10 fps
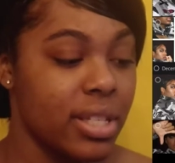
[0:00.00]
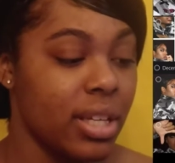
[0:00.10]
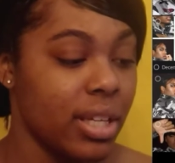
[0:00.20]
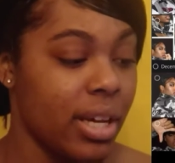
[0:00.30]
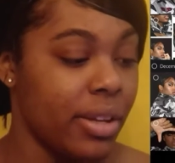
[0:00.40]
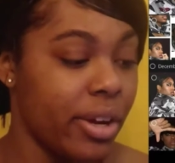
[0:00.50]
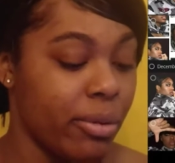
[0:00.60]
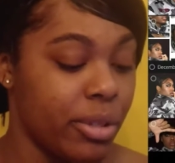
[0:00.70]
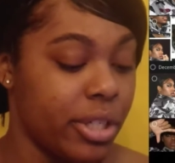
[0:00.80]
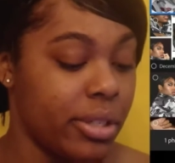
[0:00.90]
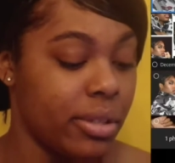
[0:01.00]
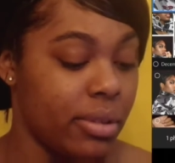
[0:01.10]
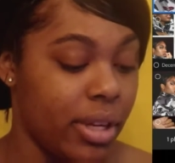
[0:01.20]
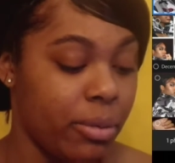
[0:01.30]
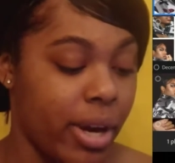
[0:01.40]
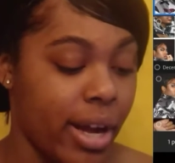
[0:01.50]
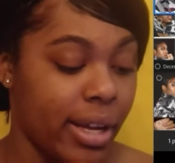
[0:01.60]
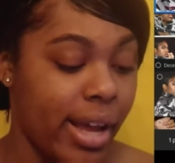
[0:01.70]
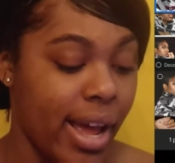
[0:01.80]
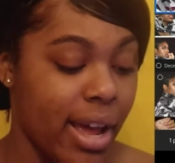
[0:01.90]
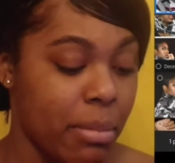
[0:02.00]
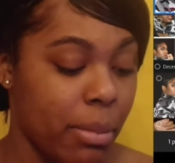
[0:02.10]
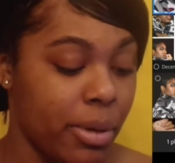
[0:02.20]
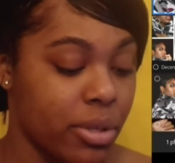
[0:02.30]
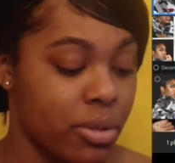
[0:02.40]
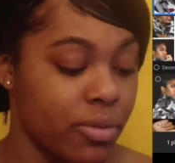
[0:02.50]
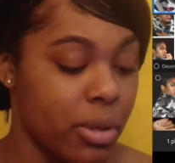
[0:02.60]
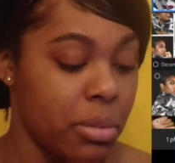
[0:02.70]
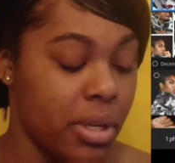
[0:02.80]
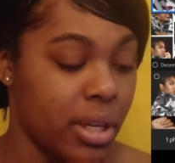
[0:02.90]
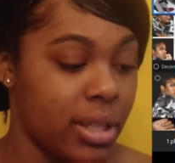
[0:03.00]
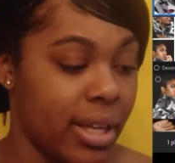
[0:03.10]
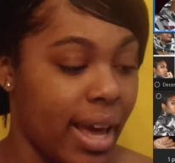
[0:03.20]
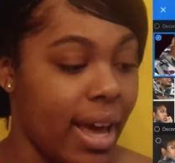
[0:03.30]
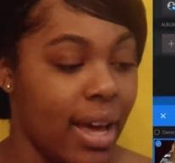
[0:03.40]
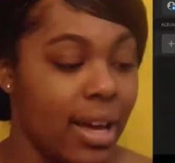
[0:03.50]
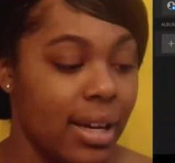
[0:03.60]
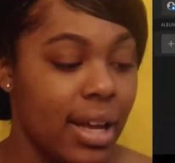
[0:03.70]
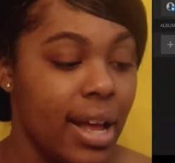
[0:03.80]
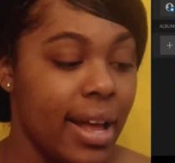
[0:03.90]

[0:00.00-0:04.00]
thing down there where I can add my pictures from, and then click add,